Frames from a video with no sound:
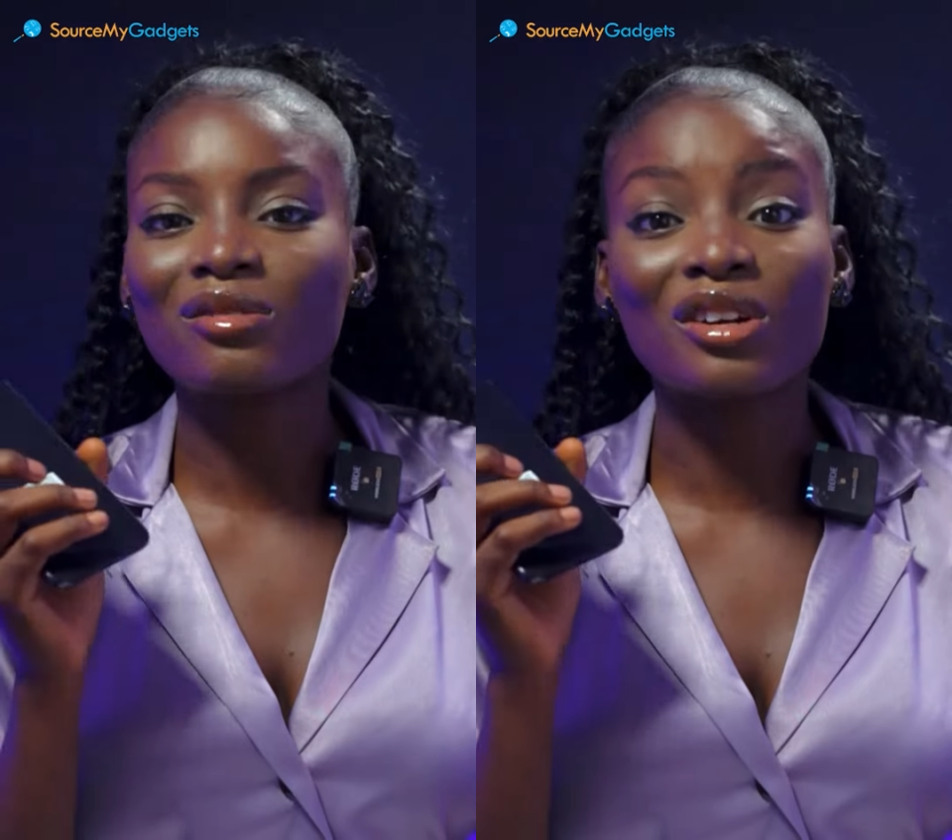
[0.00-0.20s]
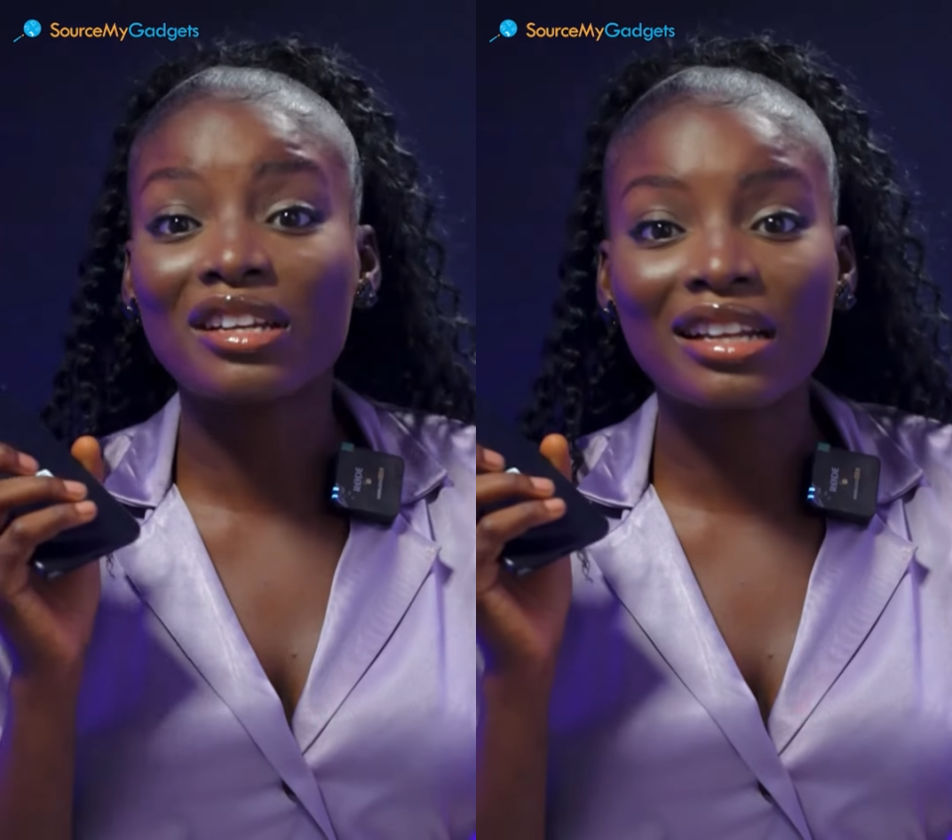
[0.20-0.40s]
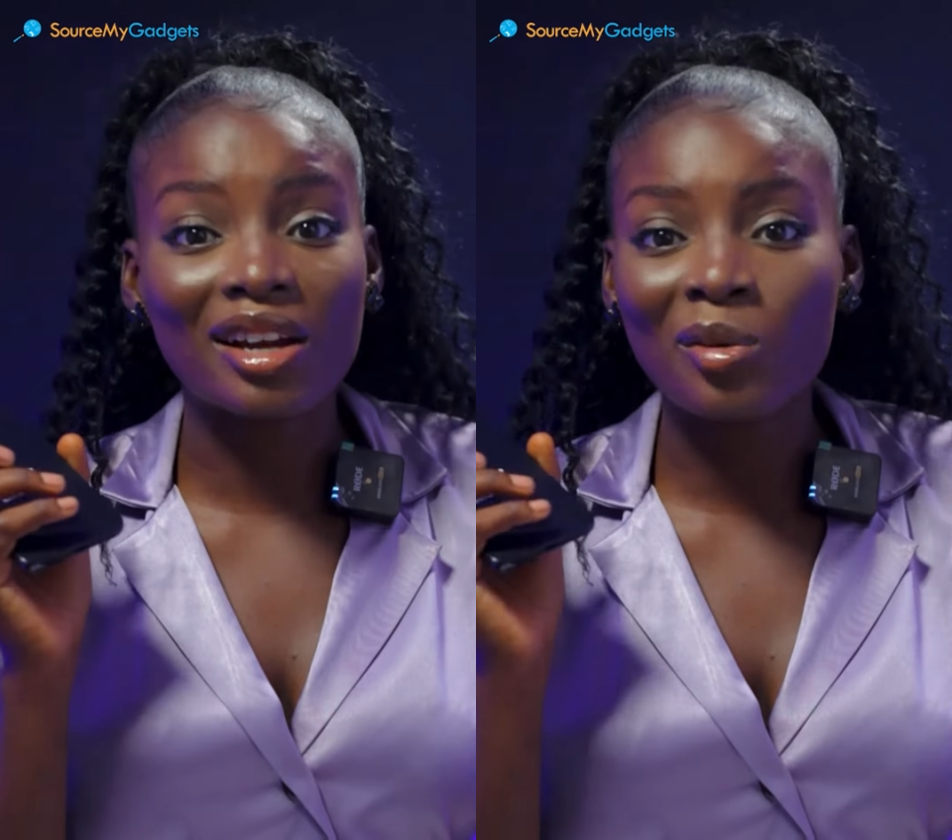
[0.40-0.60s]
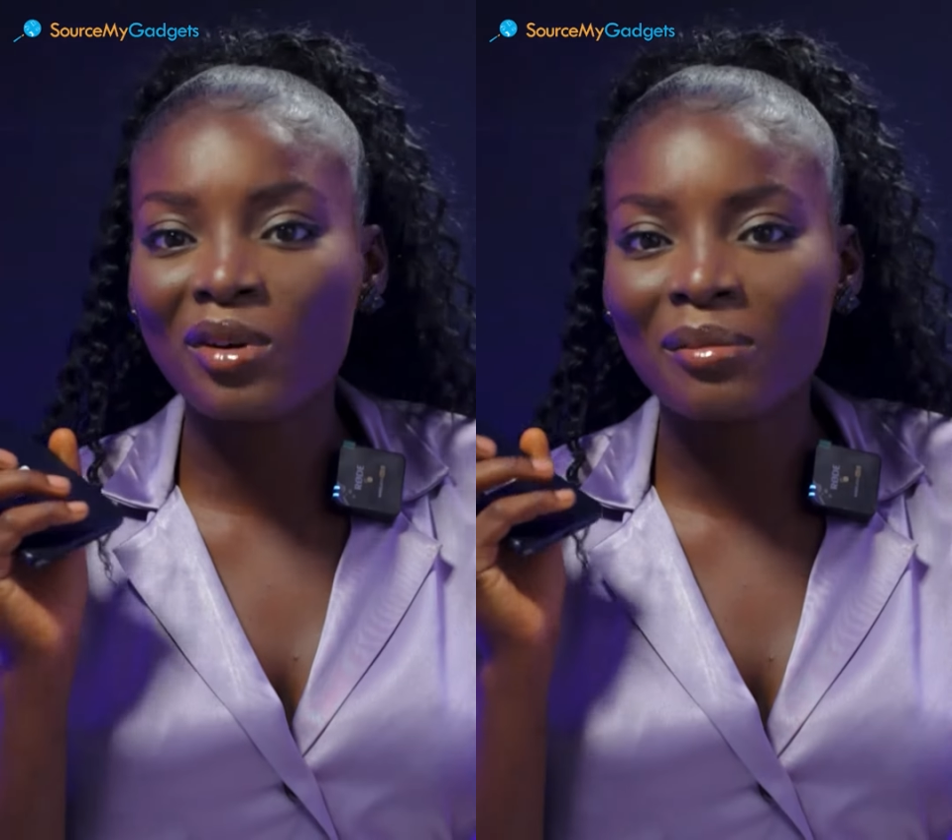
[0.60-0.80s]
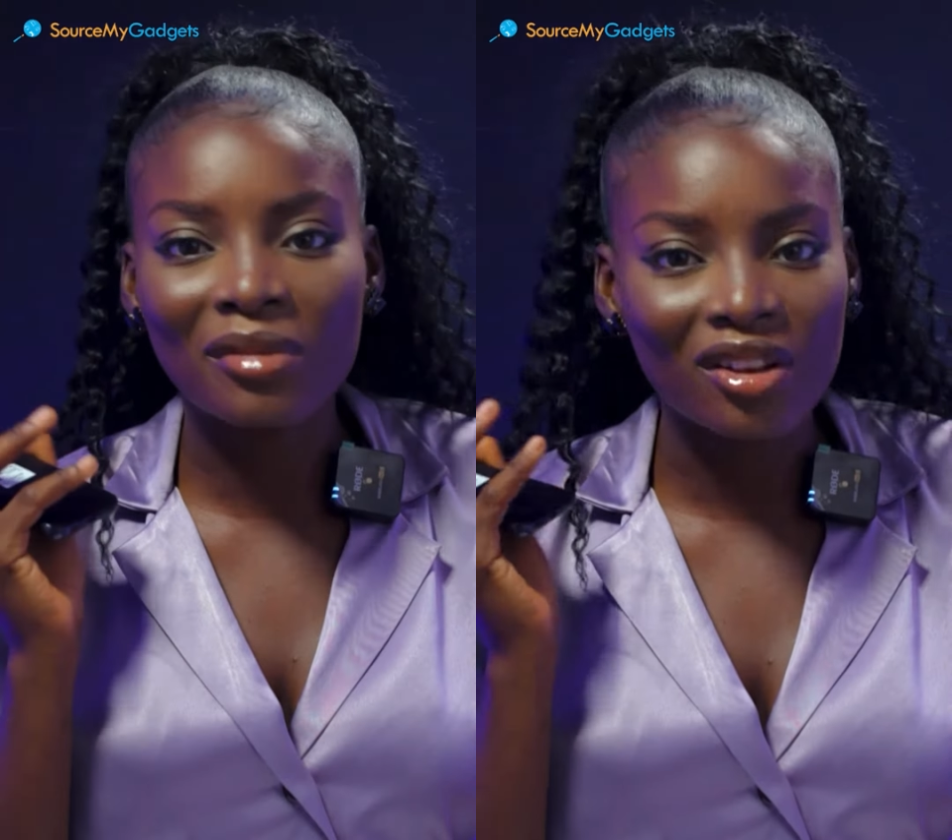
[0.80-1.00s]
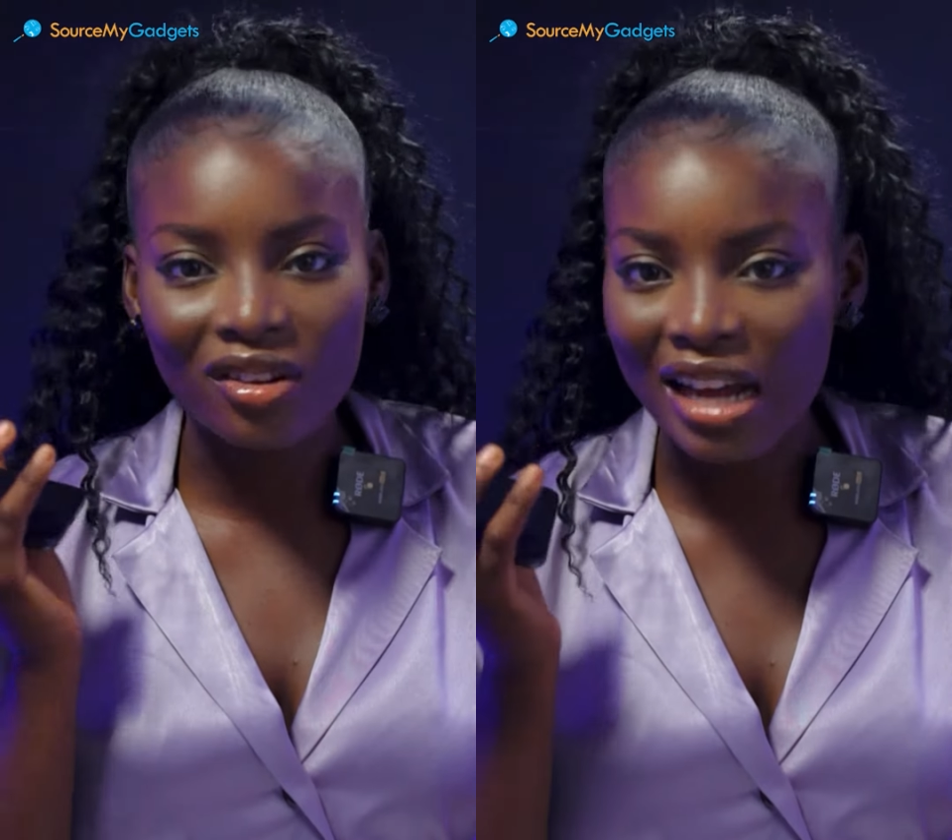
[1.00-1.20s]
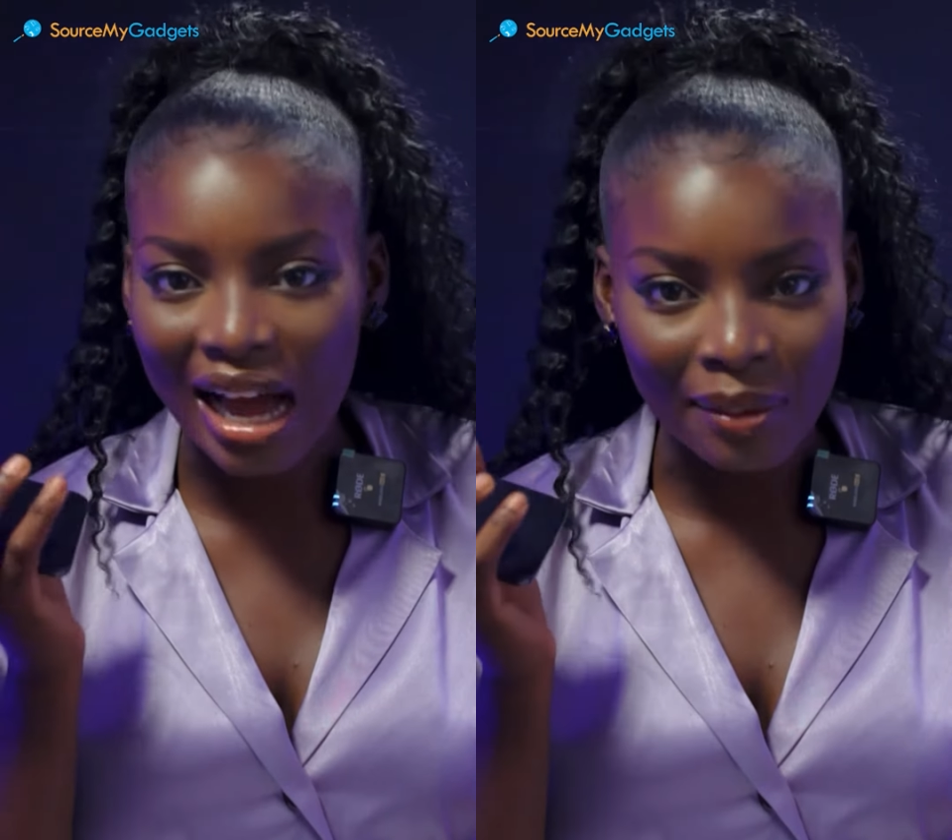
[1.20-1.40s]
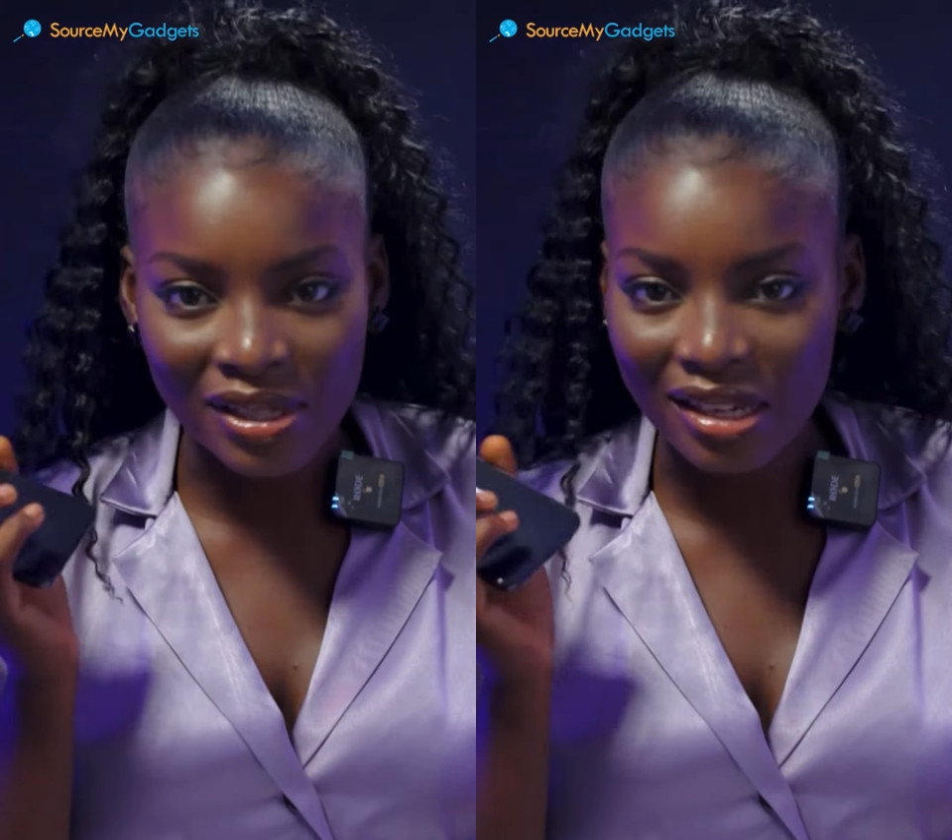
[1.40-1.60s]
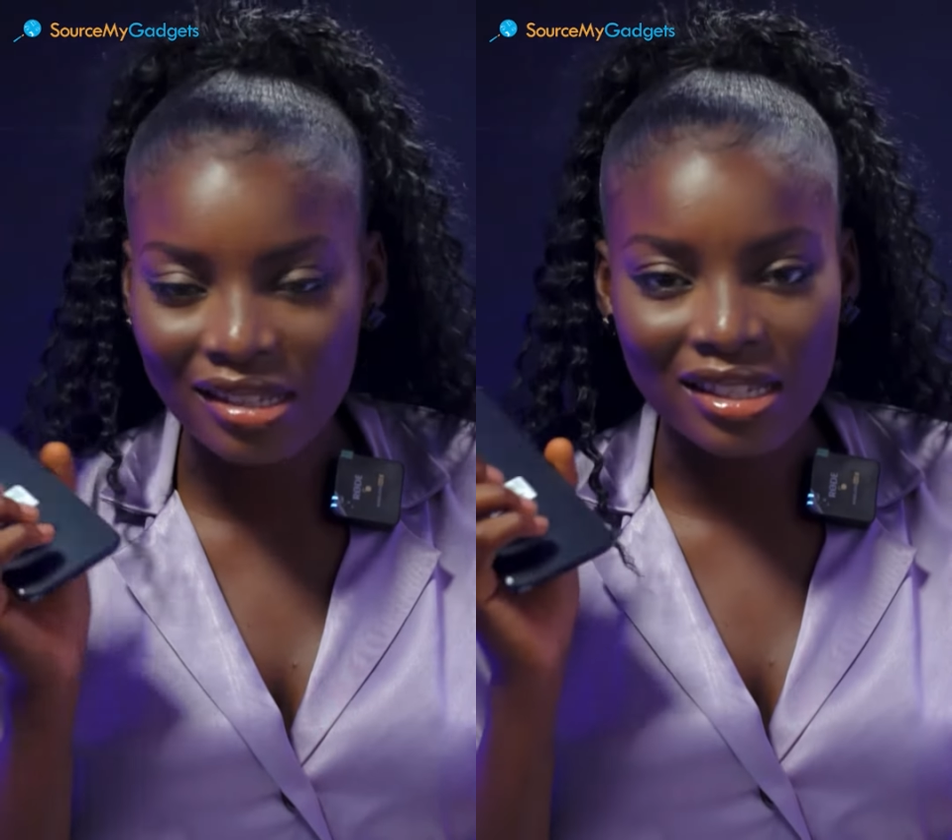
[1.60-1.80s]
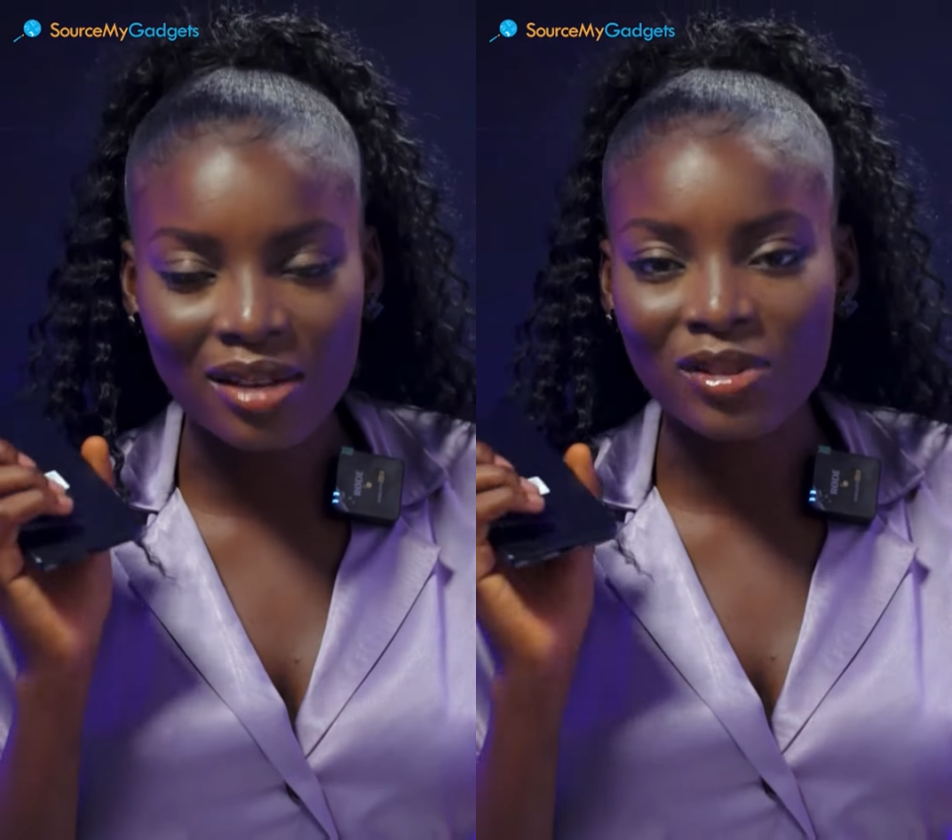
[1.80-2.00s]
running like 1 million apps
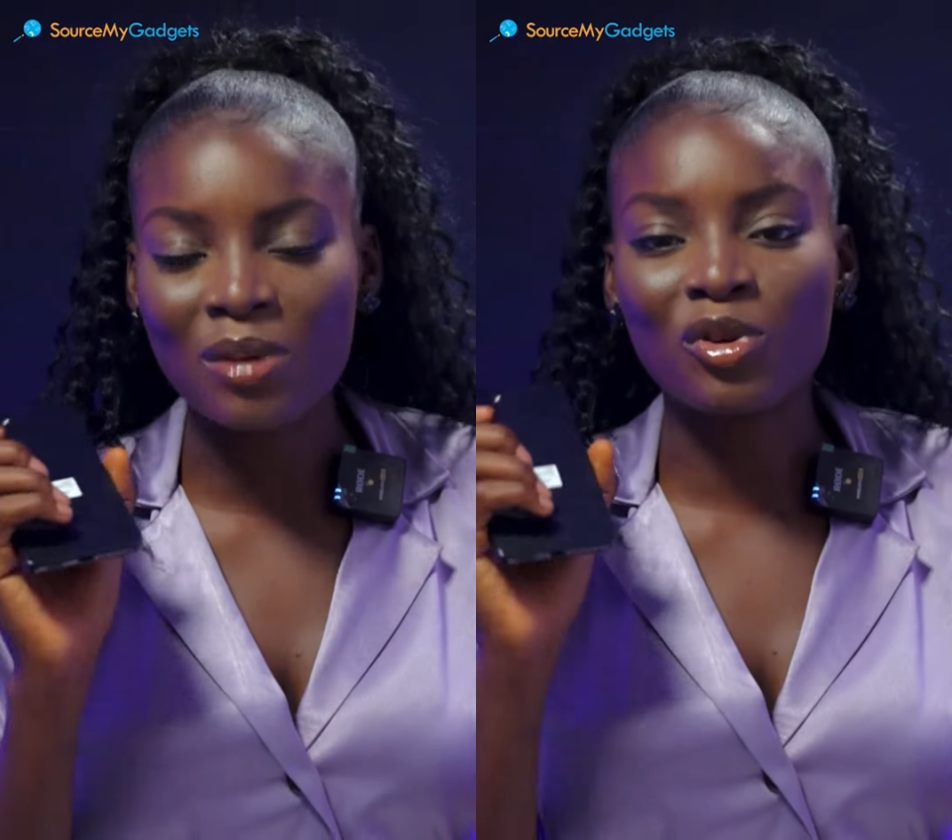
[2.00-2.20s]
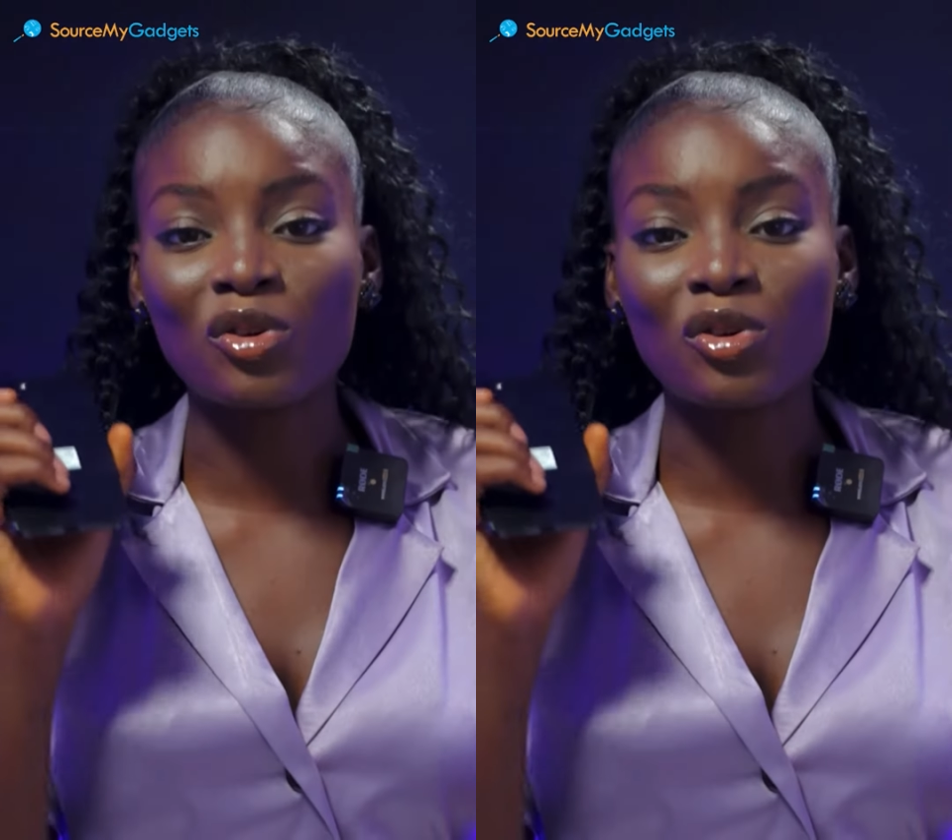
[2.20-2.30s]
at the same time on